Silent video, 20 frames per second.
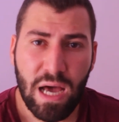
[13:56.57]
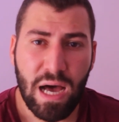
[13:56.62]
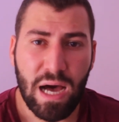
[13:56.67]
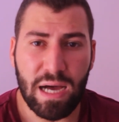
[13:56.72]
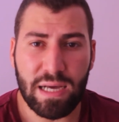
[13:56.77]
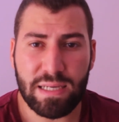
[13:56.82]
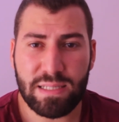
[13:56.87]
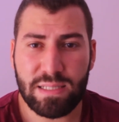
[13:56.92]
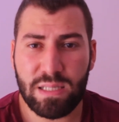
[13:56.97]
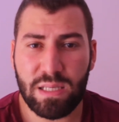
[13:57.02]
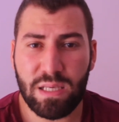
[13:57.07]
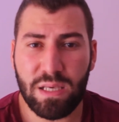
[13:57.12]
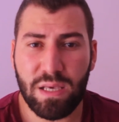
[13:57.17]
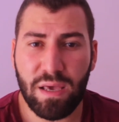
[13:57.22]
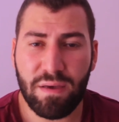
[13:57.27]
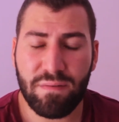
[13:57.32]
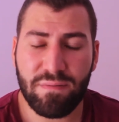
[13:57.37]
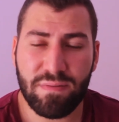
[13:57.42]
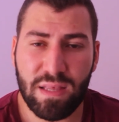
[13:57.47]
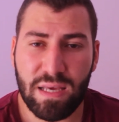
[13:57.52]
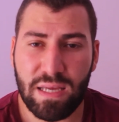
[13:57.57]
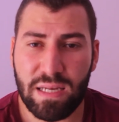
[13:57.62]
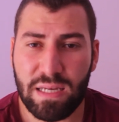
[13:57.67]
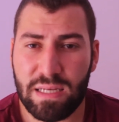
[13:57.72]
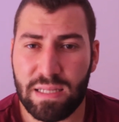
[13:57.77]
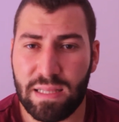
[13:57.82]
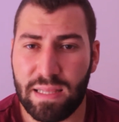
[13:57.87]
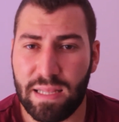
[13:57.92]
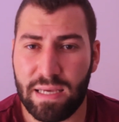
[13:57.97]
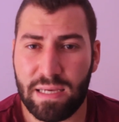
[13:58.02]
I see if they
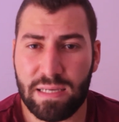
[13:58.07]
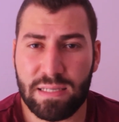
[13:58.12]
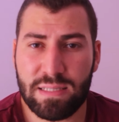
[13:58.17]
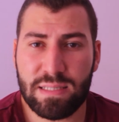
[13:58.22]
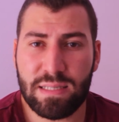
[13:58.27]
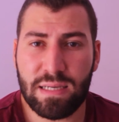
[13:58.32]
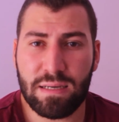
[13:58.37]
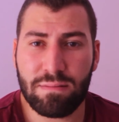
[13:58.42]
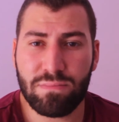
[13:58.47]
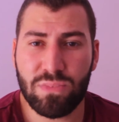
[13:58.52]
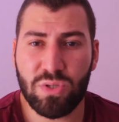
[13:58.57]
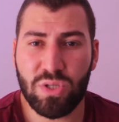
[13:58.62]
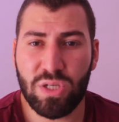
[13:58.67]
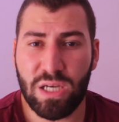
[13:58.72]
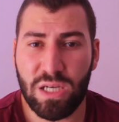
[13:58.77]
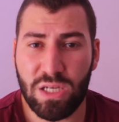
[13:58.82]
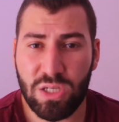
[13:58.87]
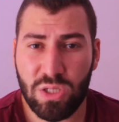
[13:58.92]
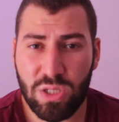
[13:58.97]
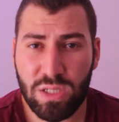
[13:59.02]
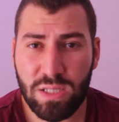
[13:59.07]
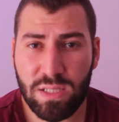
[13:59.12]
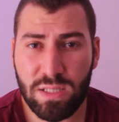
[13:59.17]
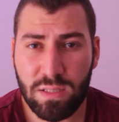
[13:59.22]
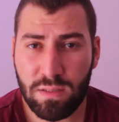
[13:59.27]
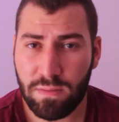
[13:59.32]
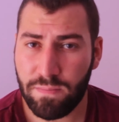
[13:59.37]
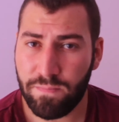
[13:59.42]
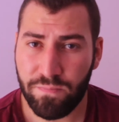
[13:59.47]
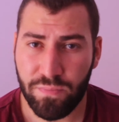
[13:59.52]
need like some
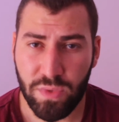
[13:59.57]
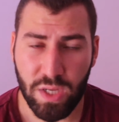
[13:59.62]
changes.